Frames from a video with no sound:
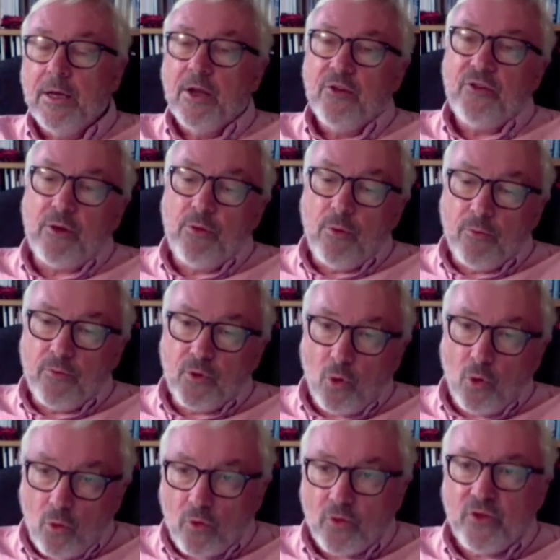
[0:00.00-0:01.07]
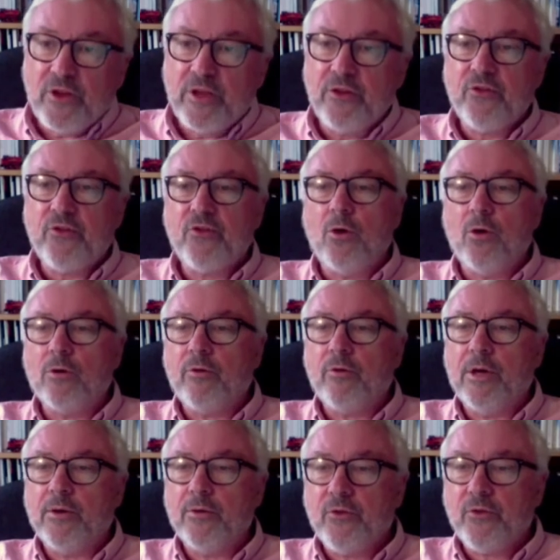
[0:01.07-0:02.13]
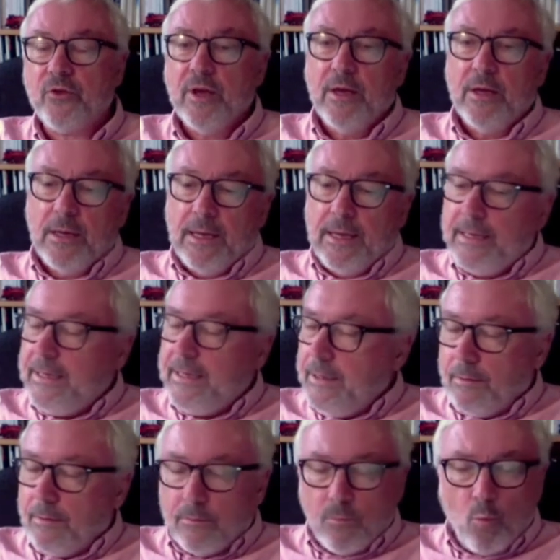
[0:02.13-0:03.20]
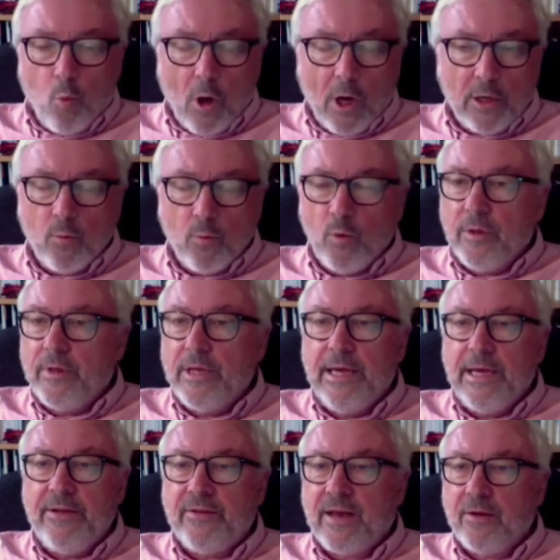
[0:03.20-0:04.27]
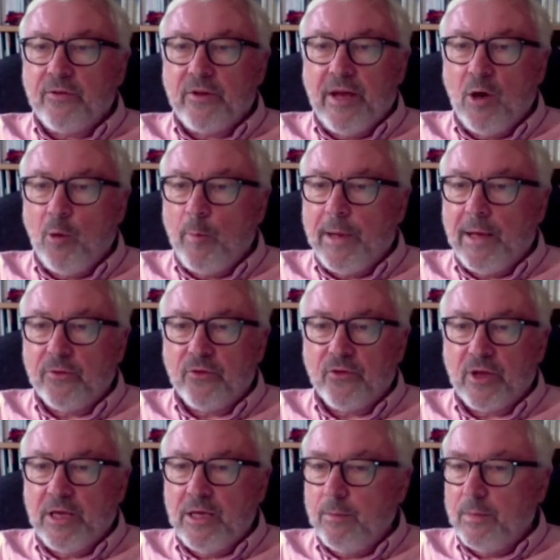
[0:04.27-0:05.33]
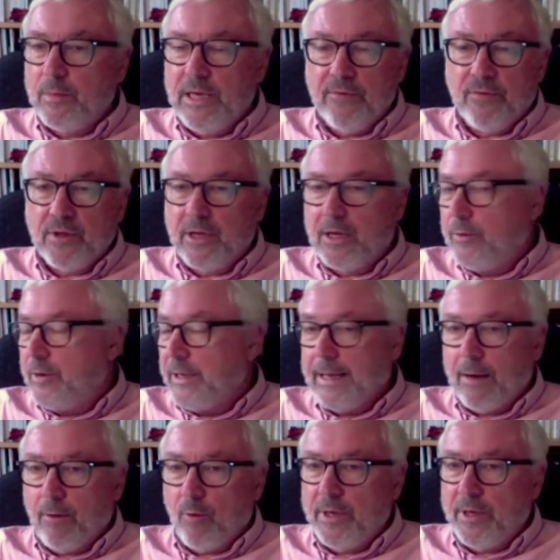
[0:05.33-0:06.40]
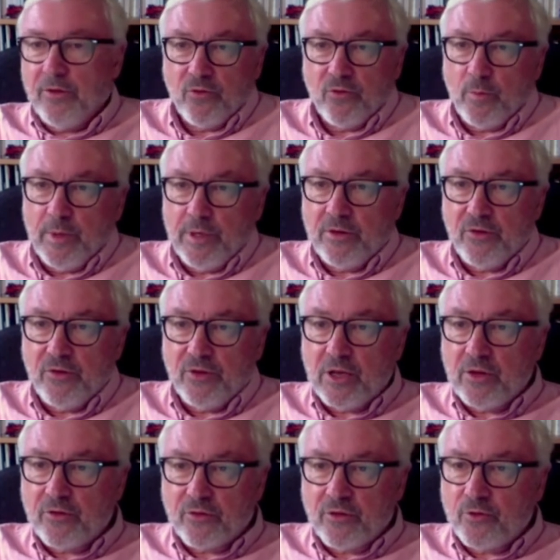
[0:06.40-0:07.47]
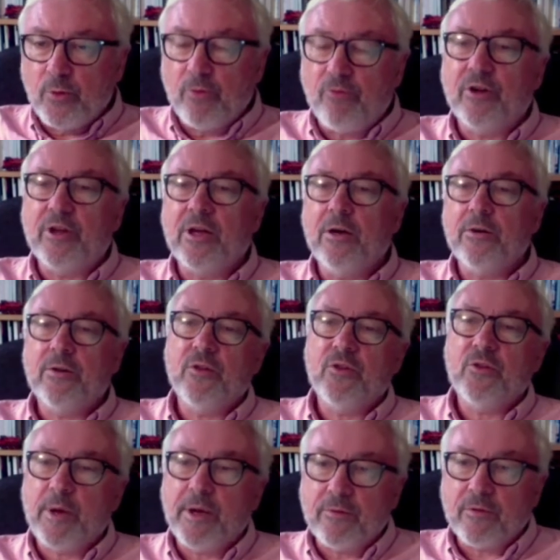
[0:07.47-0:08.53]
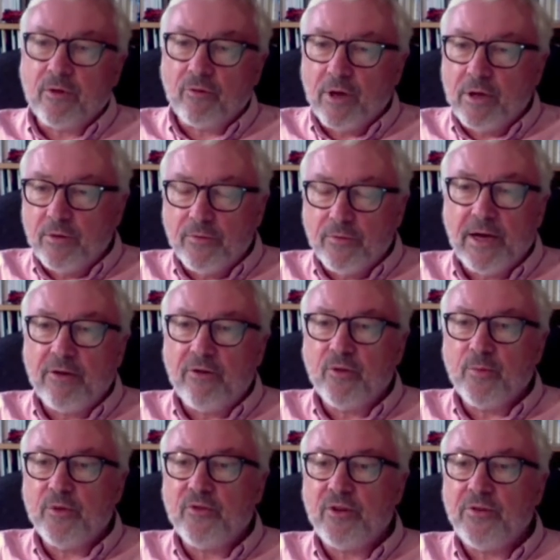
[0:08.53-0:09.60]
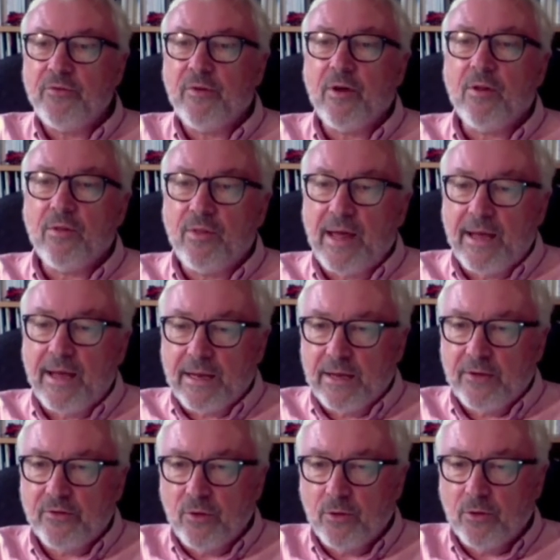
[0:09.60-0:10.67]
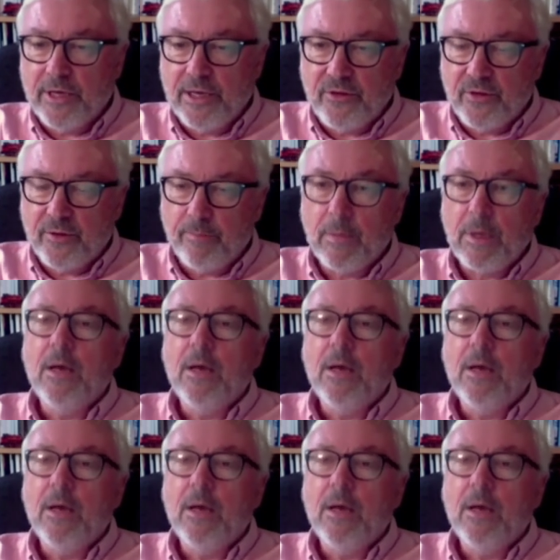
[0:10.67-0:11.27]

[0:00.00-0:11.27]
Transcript: So, of course, his stock rose. He won with the Eat Out to Help Out scheme, even though it now appears to have been disastrous with regard to the spread of coronavirus. But so far, that has not hit him.